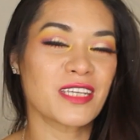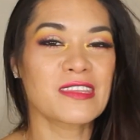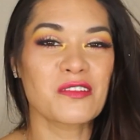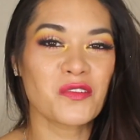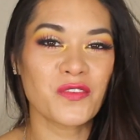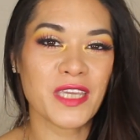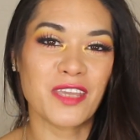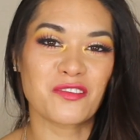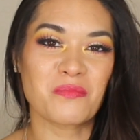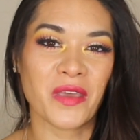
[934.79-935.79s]
hit the
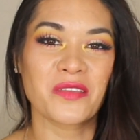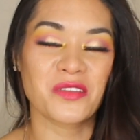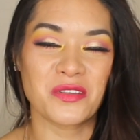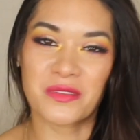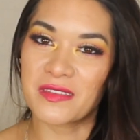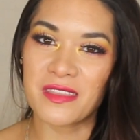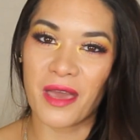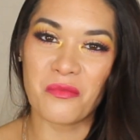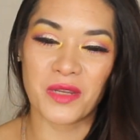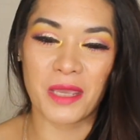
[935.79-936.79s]
notification bell so you see
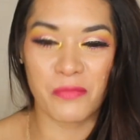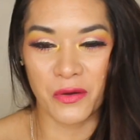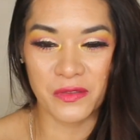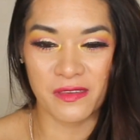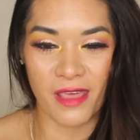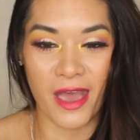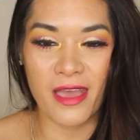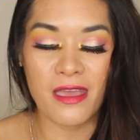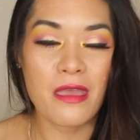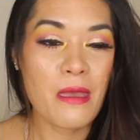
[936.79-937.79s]
that when I post that.